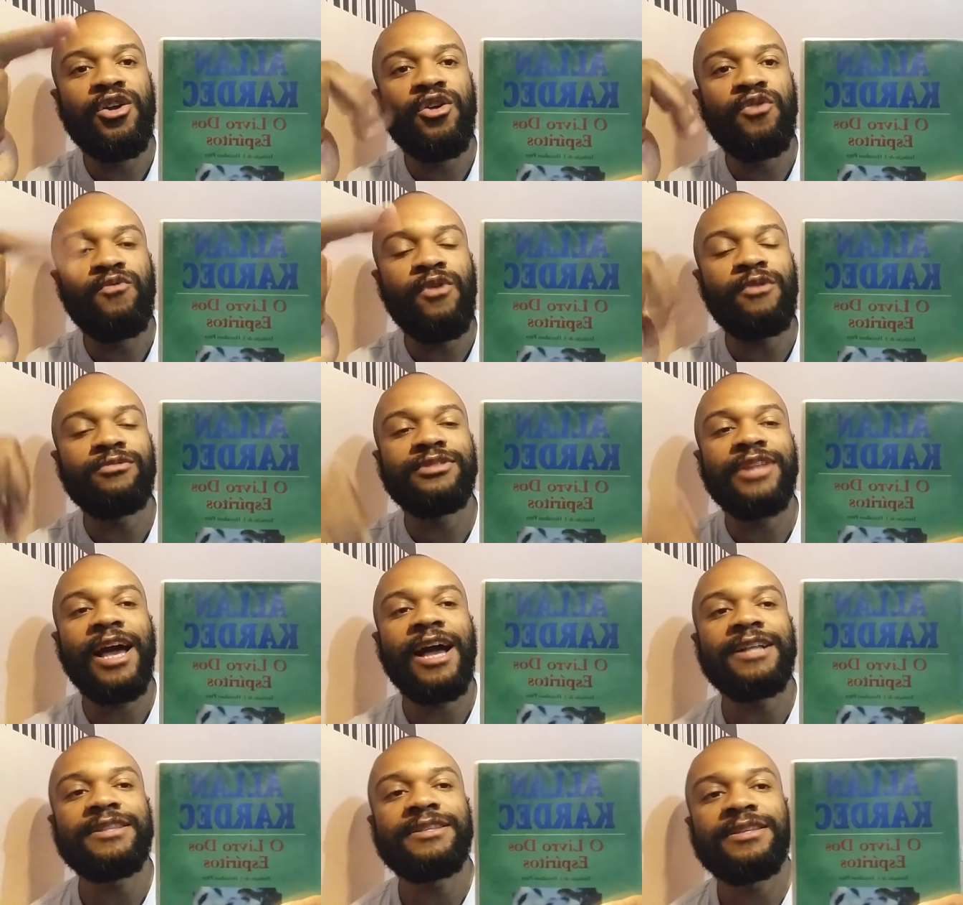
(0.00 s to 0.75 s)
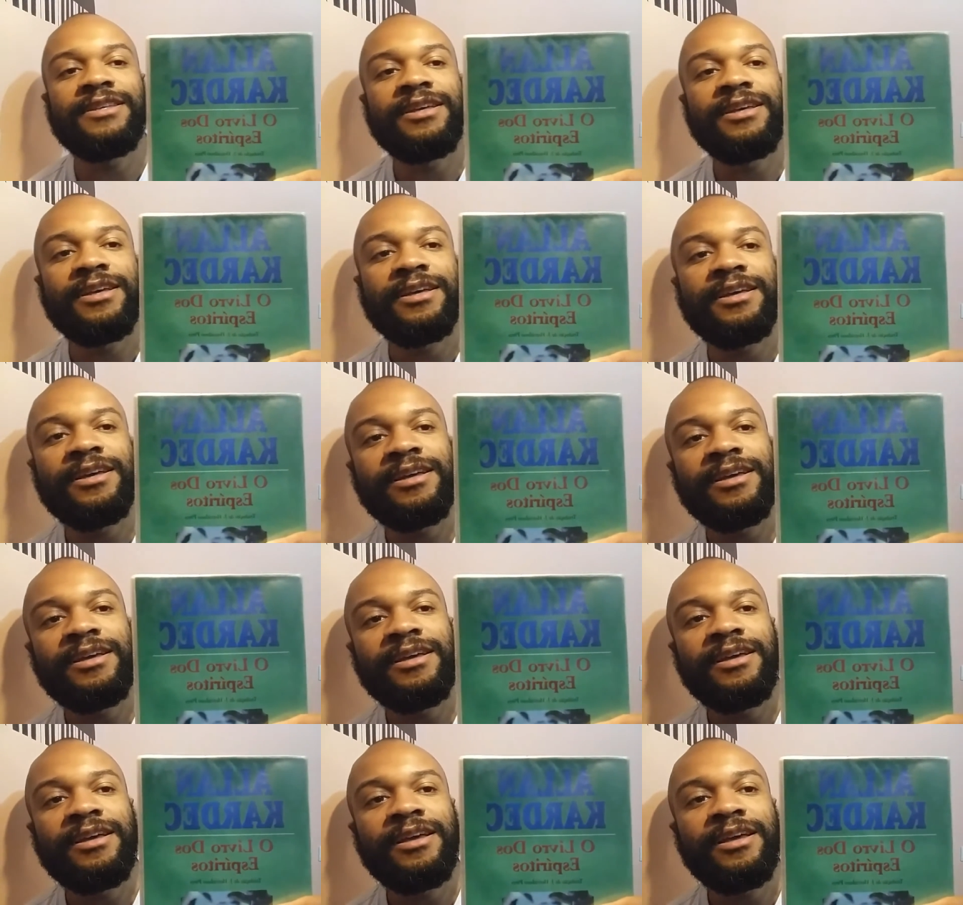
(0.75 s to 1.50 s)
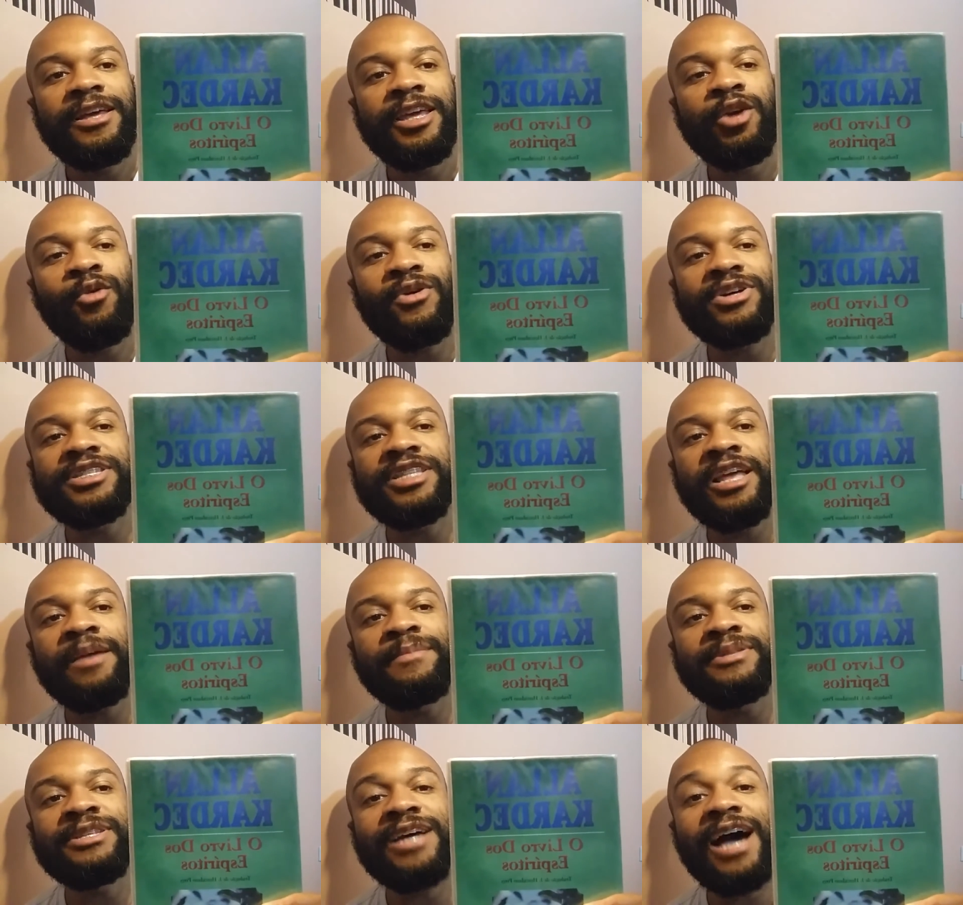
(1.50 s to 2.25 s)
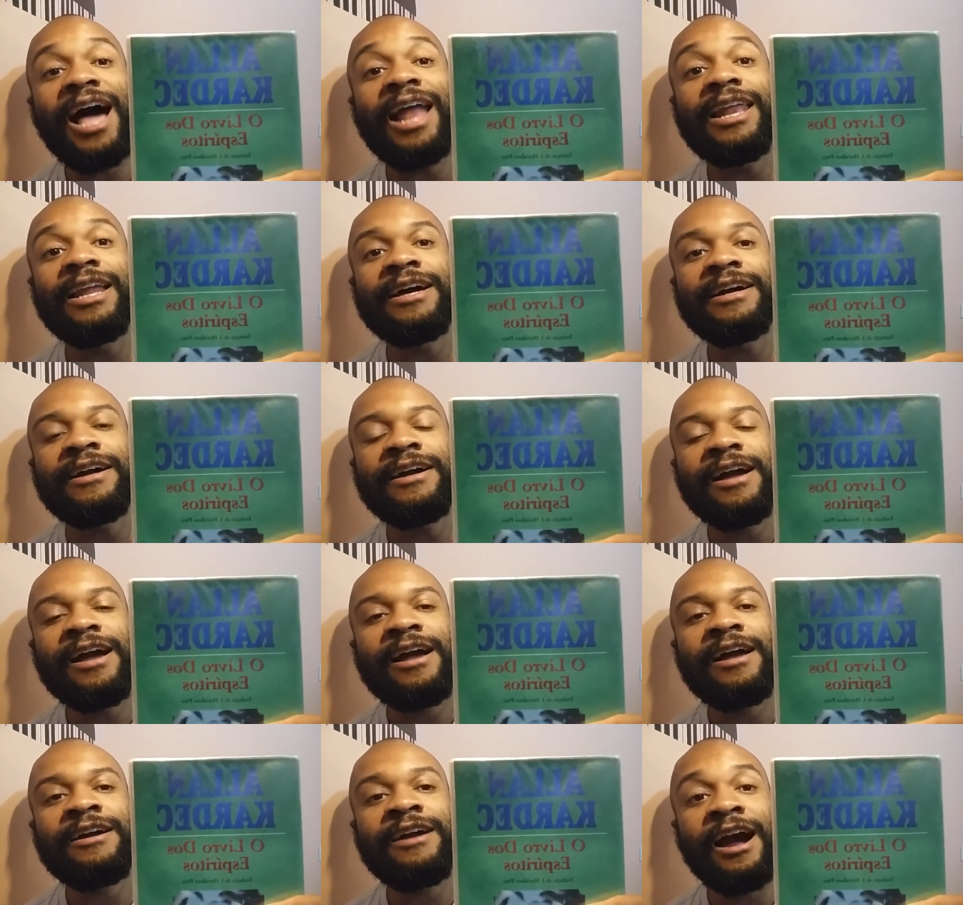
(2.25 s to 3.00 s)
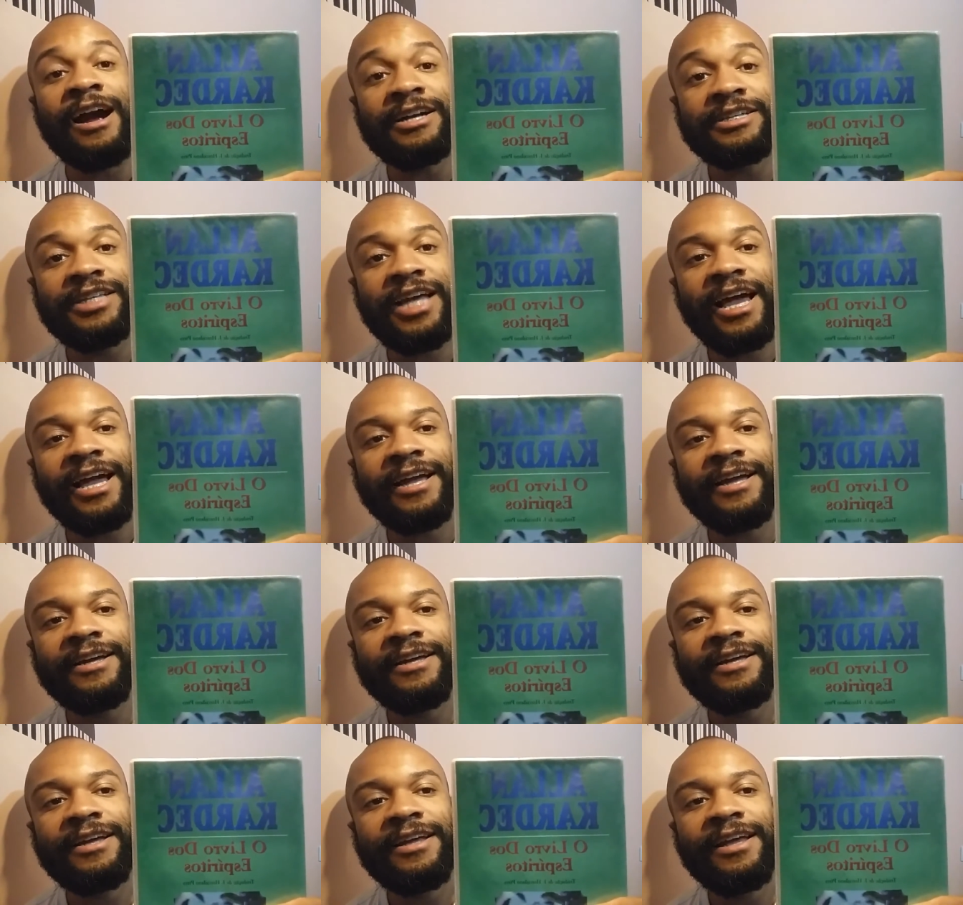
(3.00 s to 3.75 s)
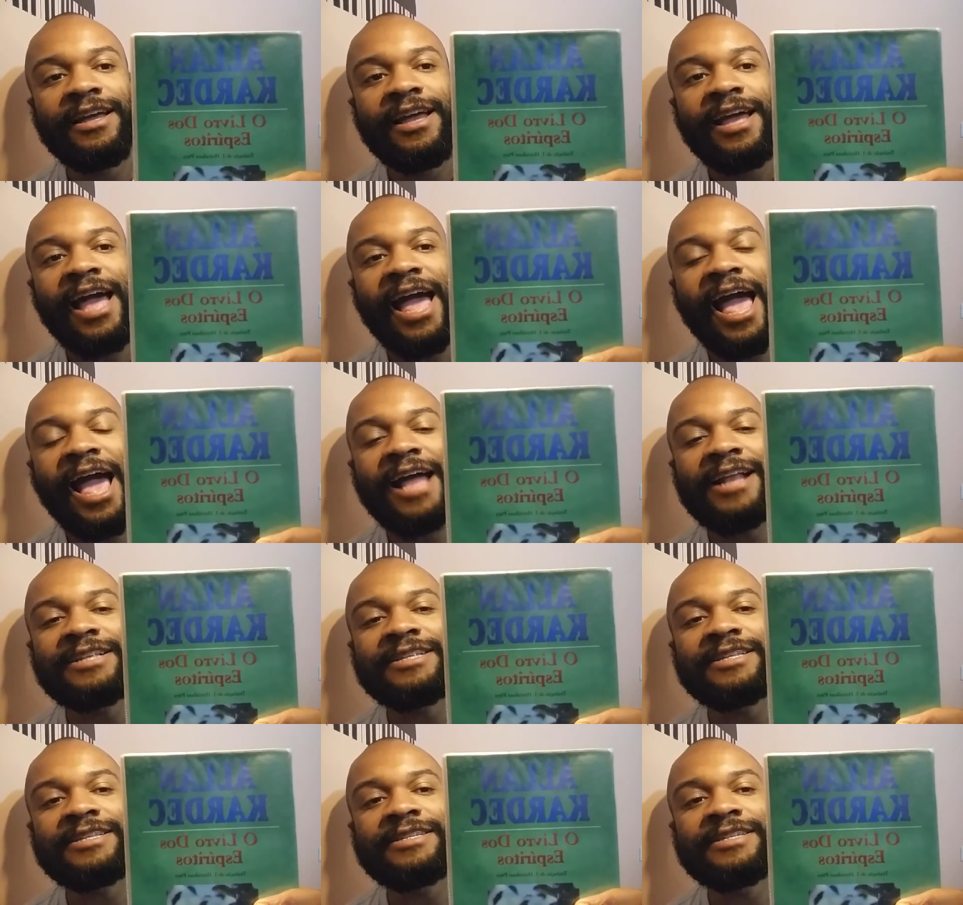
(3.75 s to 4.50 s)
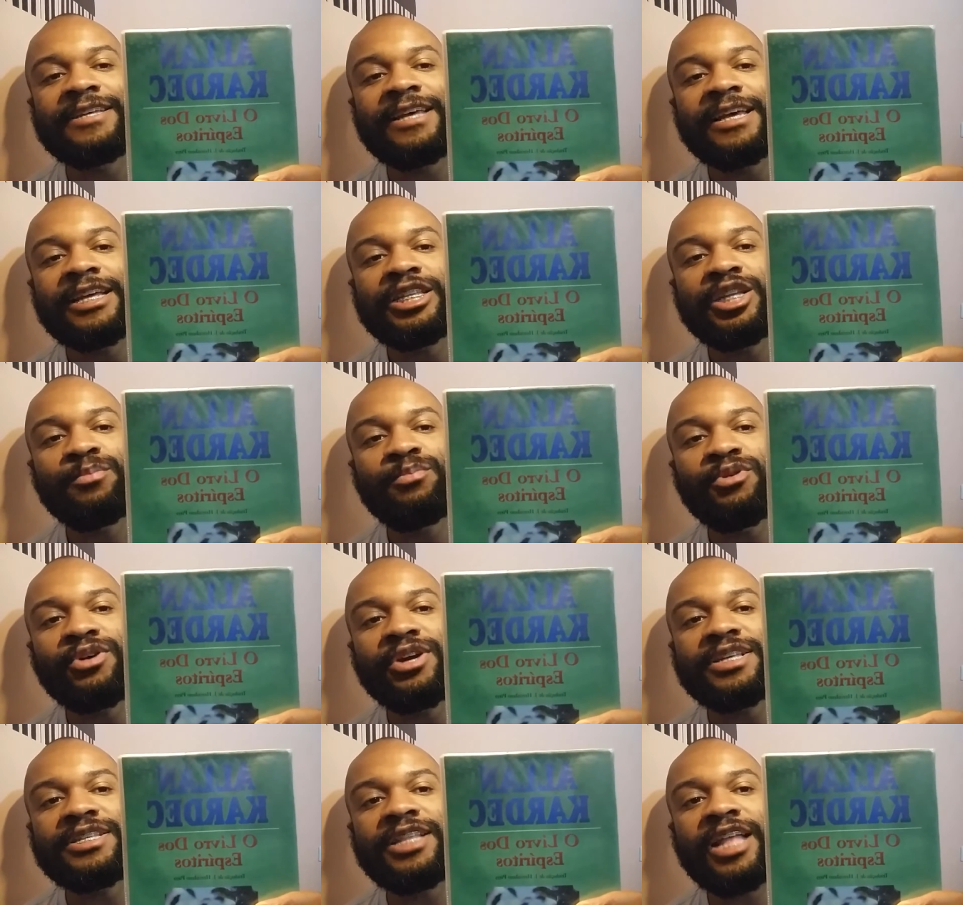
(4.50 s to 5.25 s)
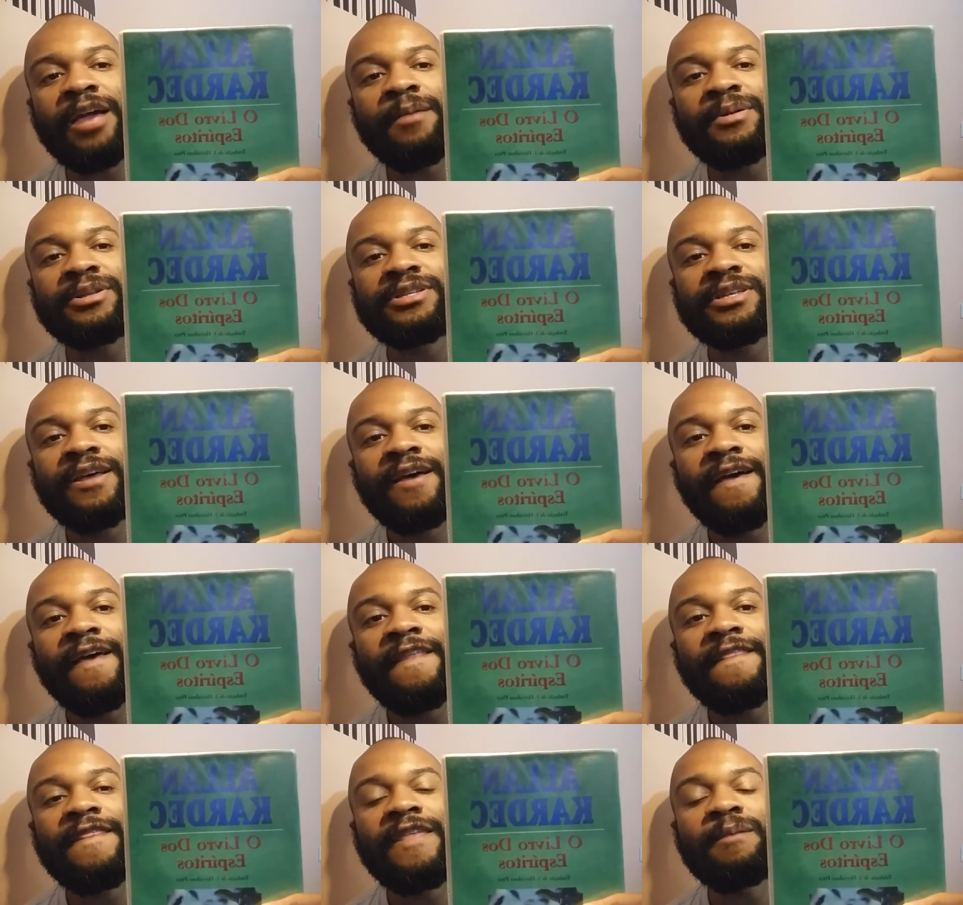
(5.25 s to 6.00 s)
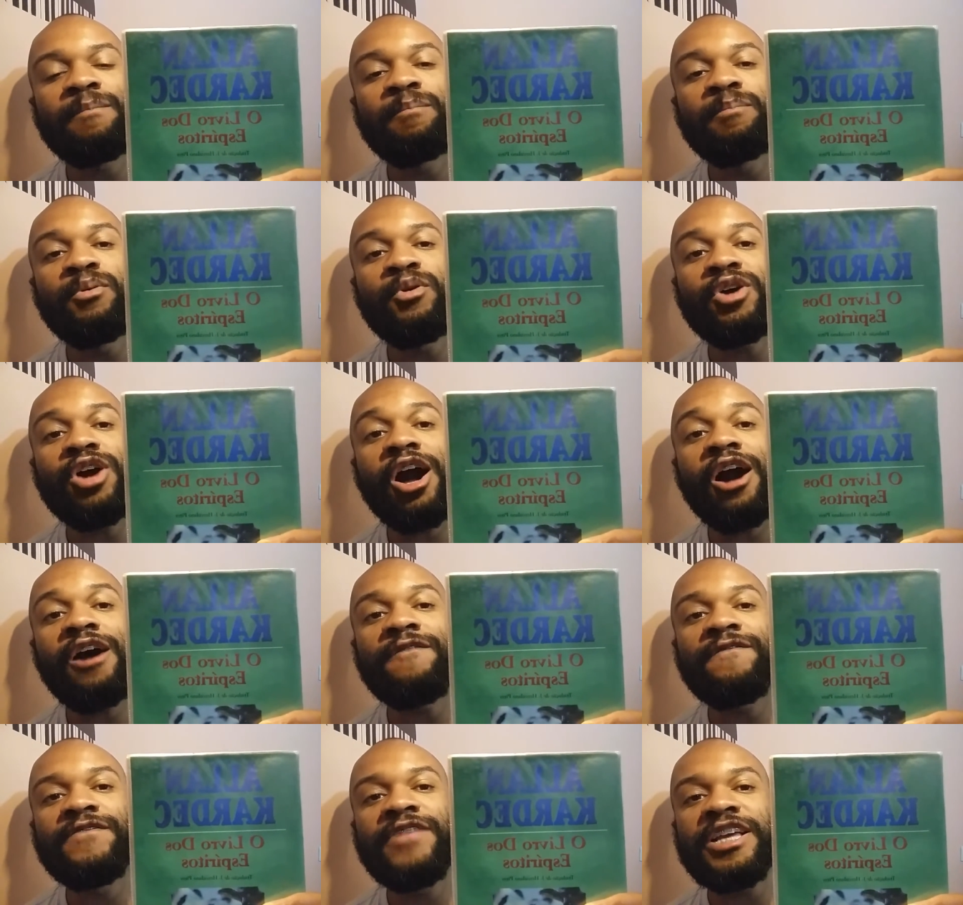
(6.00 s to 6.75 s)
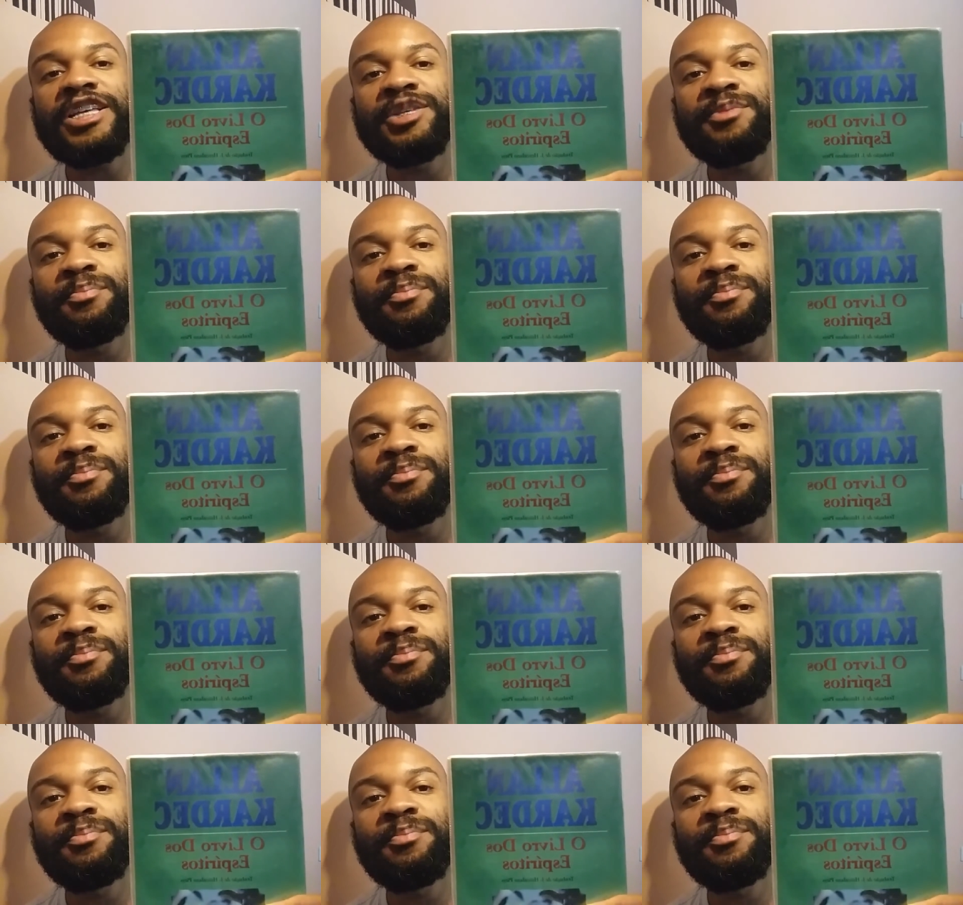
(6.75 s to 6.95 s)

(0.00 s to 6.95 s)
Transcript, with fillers: wrote that, he was named Allan Kardec, and the book is named The Book of the